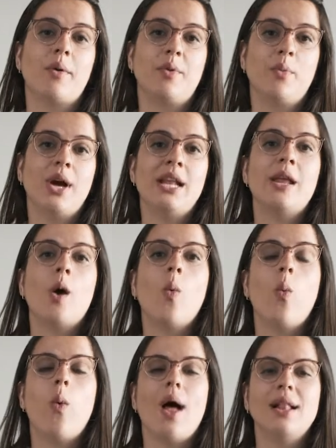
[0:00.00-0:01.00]

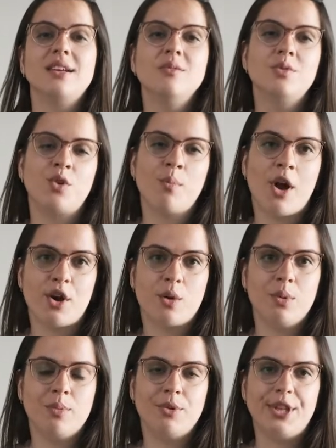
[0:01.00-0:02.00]
everyone, welcome to
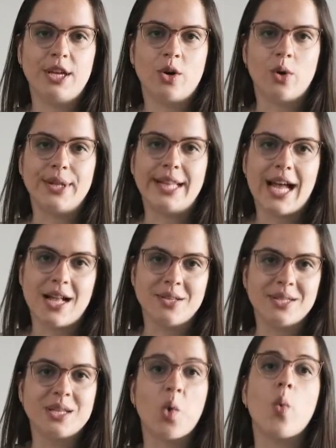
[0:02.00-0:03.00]
Remarkable Boutique
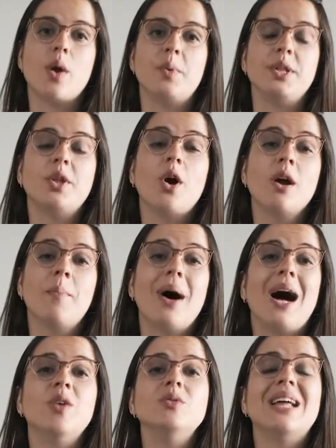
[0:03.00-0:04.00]
Hotels, where we talk
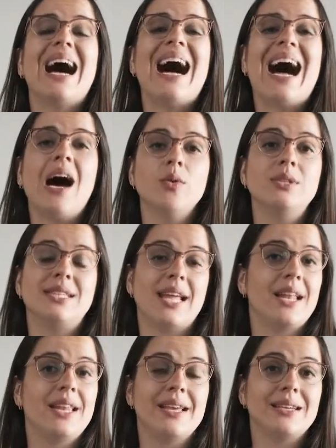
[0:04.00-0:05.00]
about
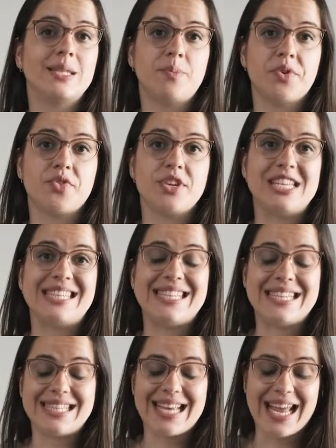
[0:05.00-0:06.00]
outstanding
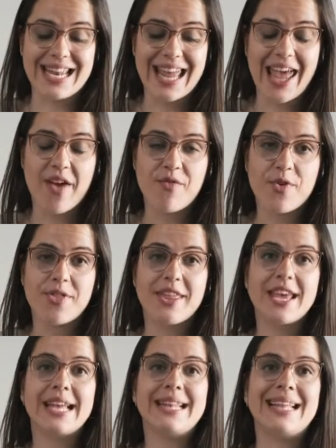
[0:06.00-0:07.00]
experiences and
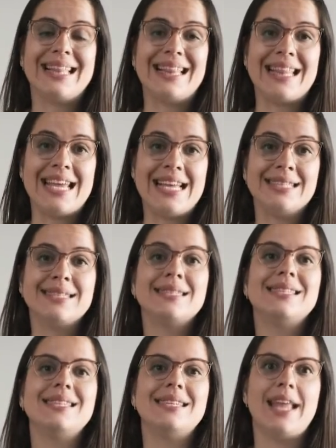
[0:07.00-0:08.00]
everything that leads
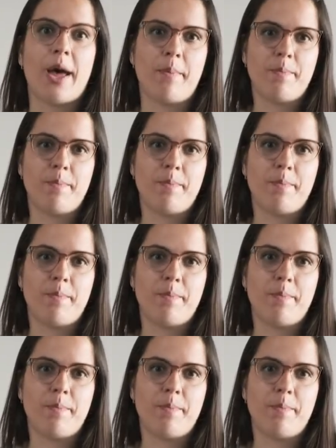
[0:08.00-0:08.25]
to them.